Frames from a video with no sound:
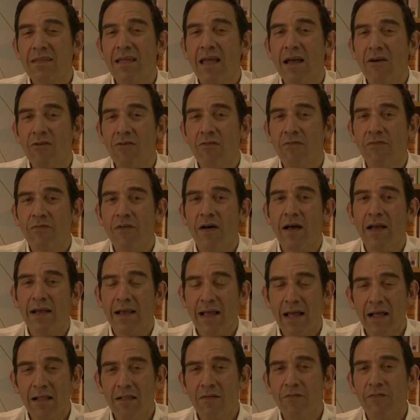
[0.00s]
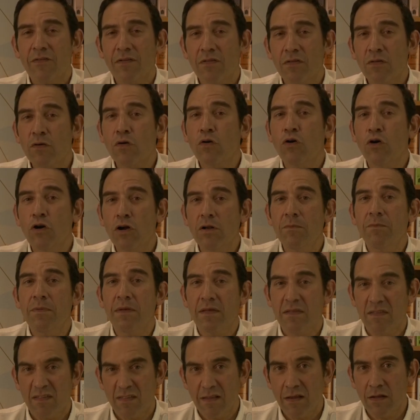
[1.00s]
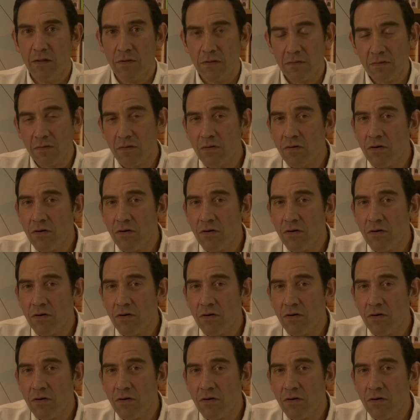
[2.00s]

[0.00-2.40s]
terrifying elephants could be stilled,